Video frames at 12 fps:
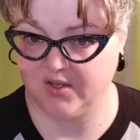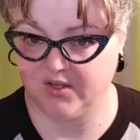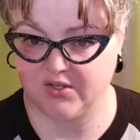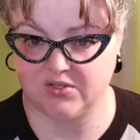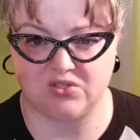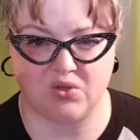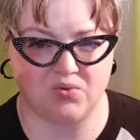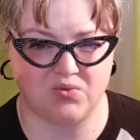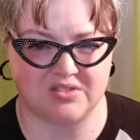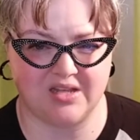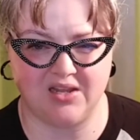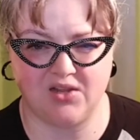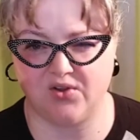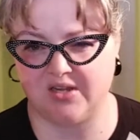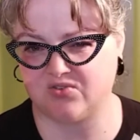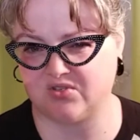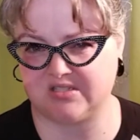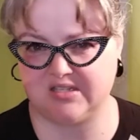So, say you're
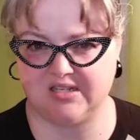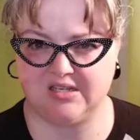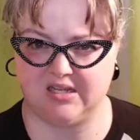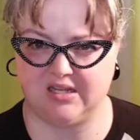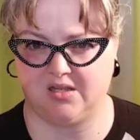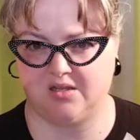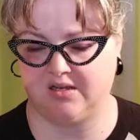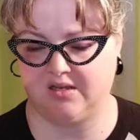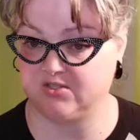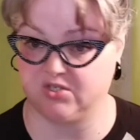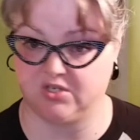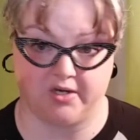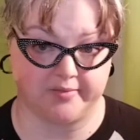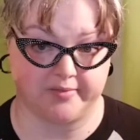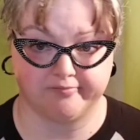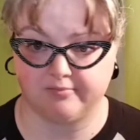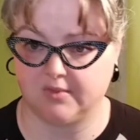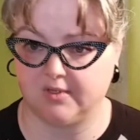interested in engineering.
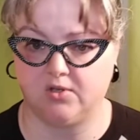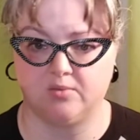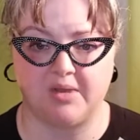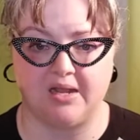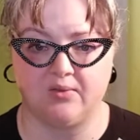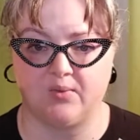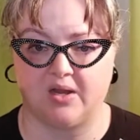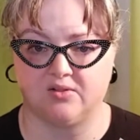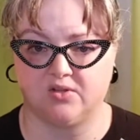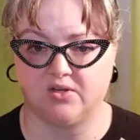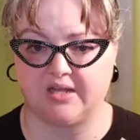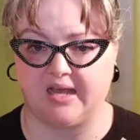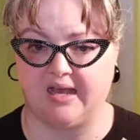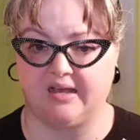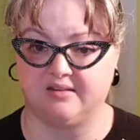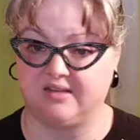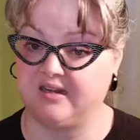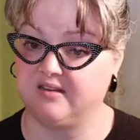You might want to look
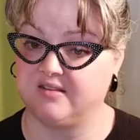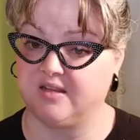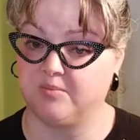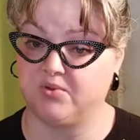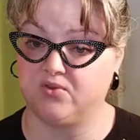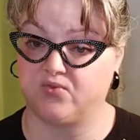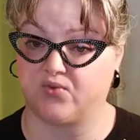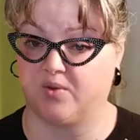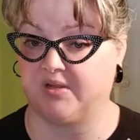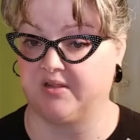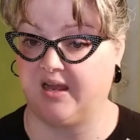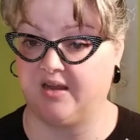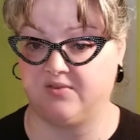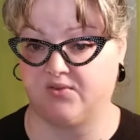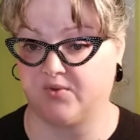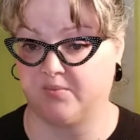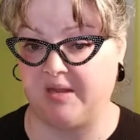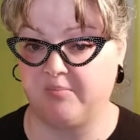at data samples from a lot of
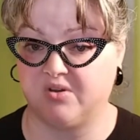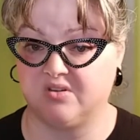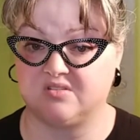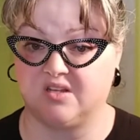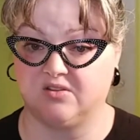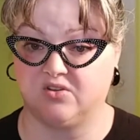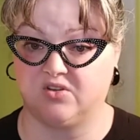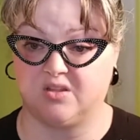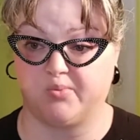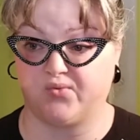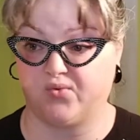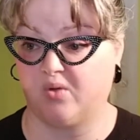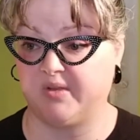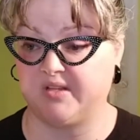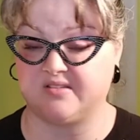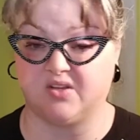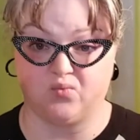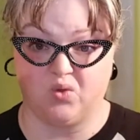different papers that look at the
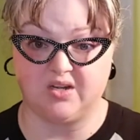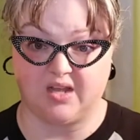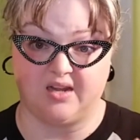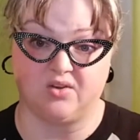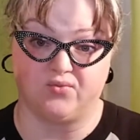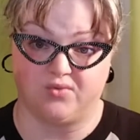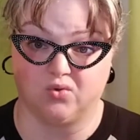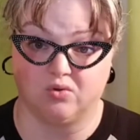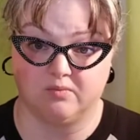performance of one kind of fuel.